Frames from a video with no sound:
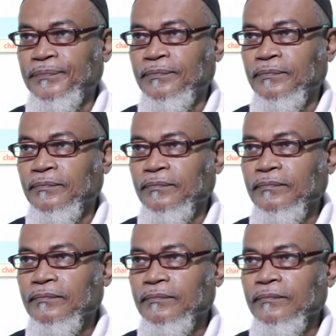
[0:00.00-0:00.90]

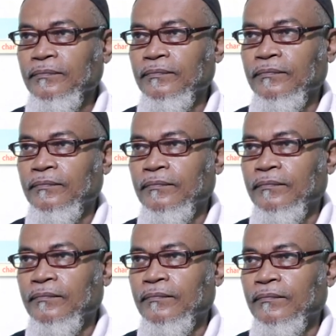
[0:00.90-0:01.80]

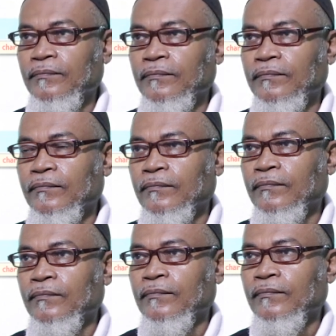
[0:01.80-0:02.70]

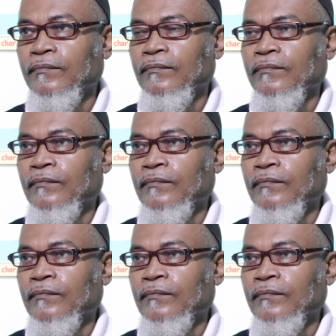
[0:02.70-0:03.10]
Nothing is said.